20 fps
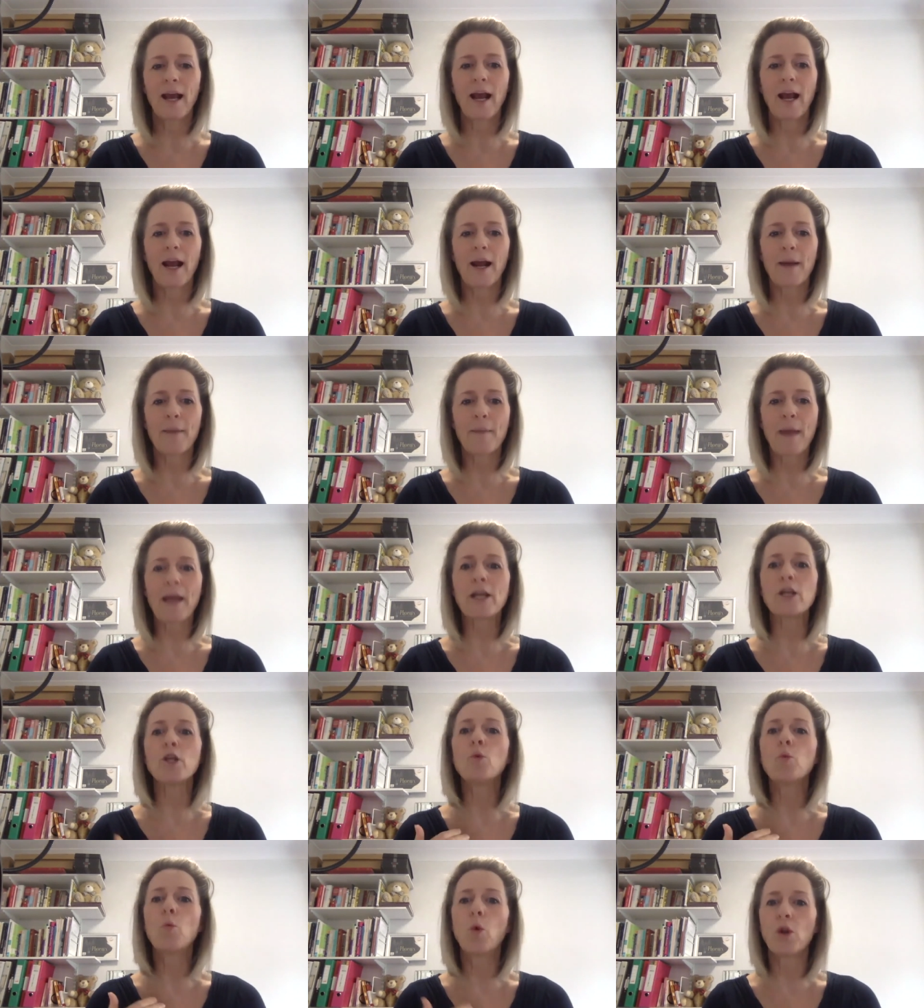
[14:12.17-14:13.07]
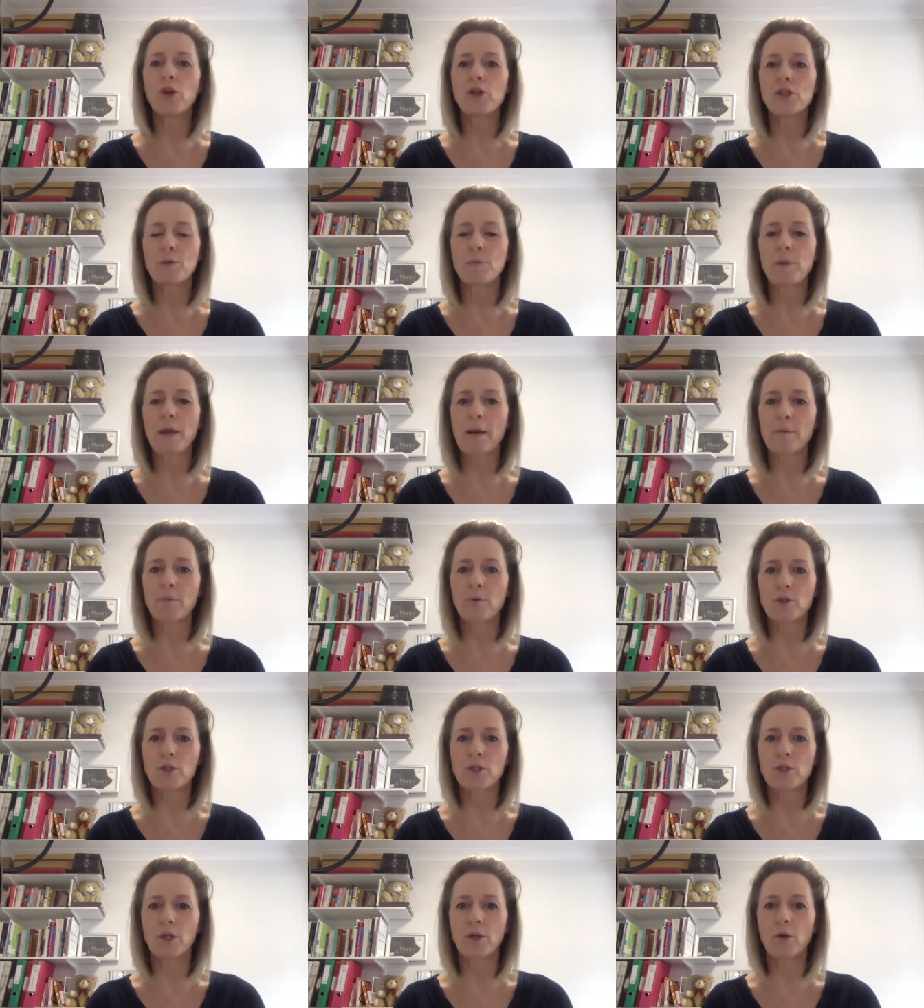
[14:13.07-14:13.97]
and you want to be able
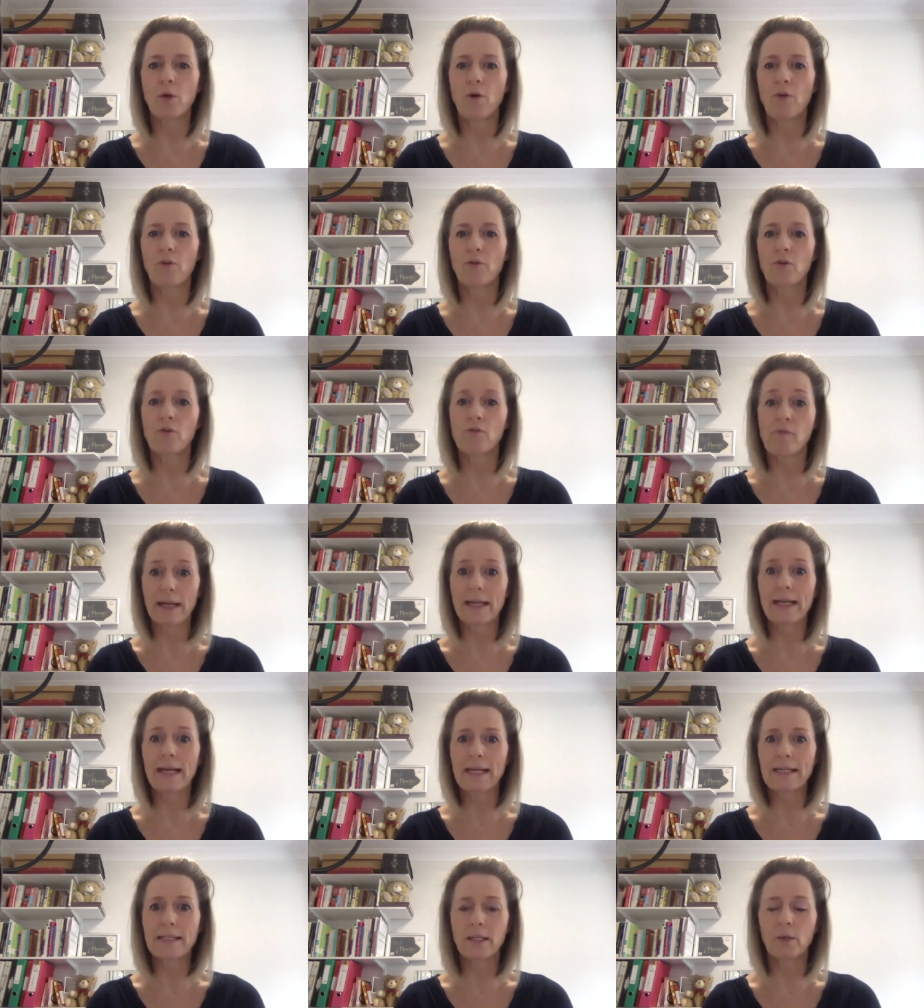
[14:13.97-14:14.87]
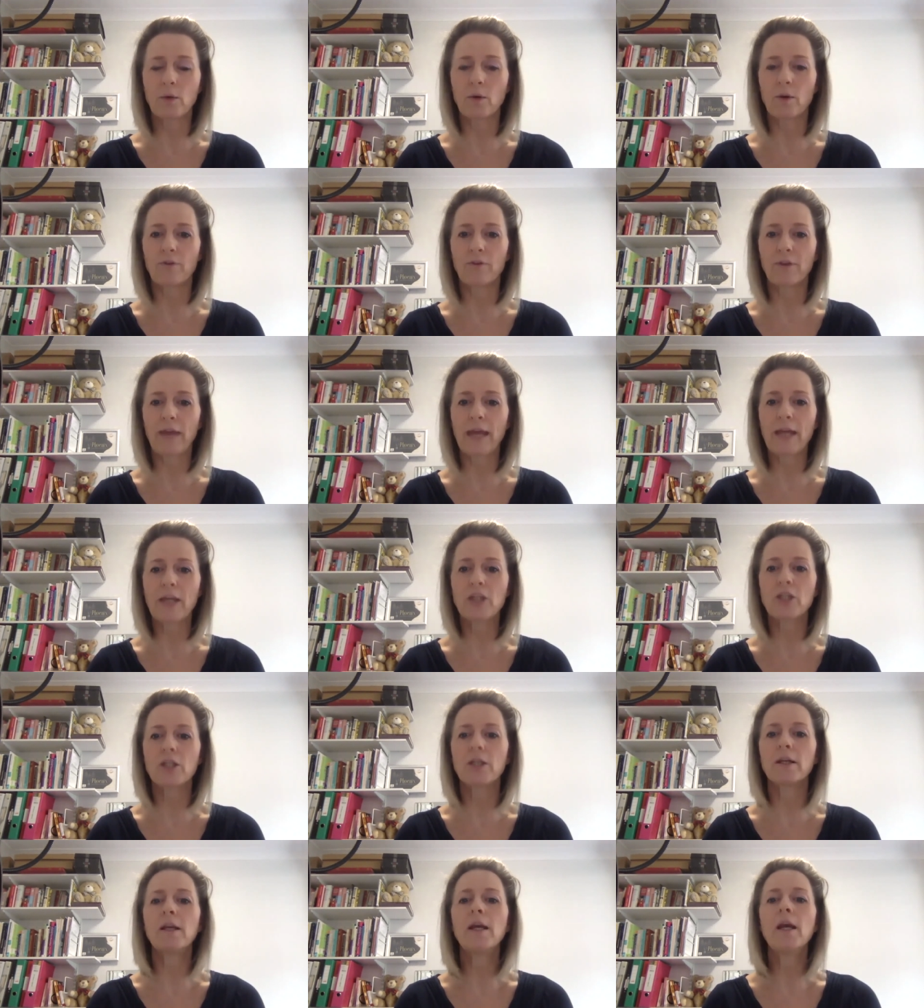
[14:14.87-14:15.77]
to offer a regulated
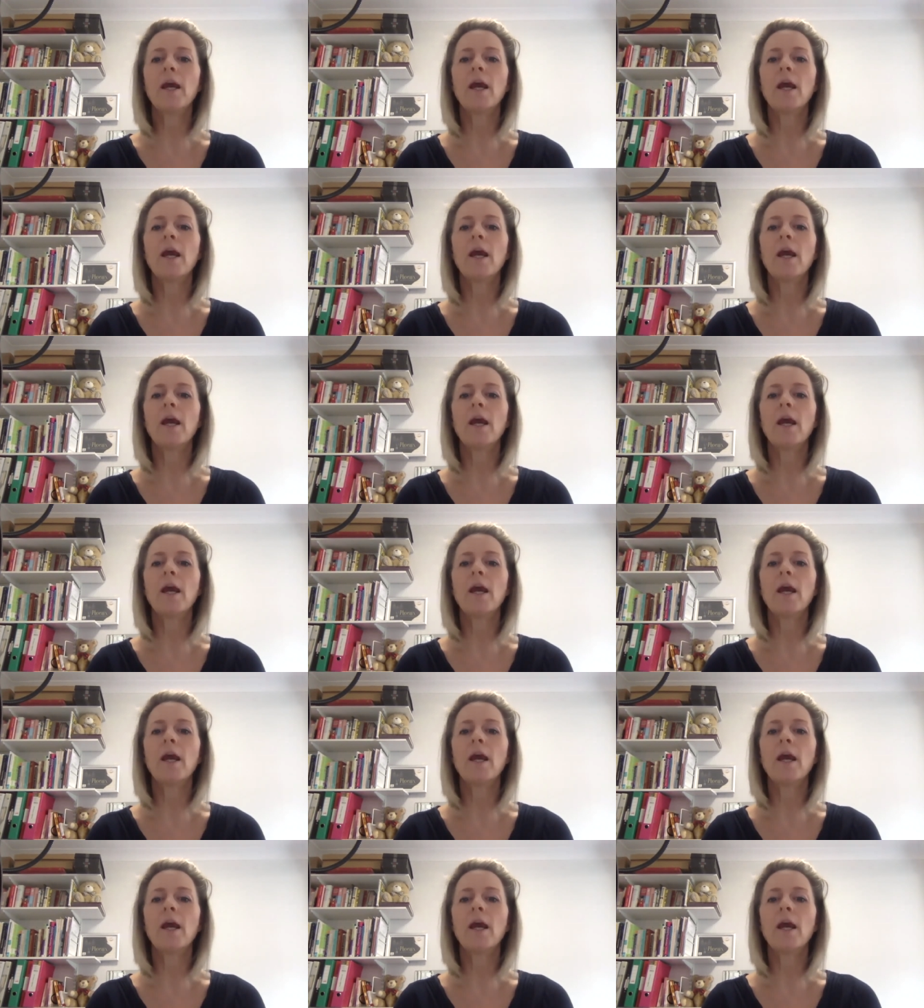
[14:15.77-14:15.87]
qualification,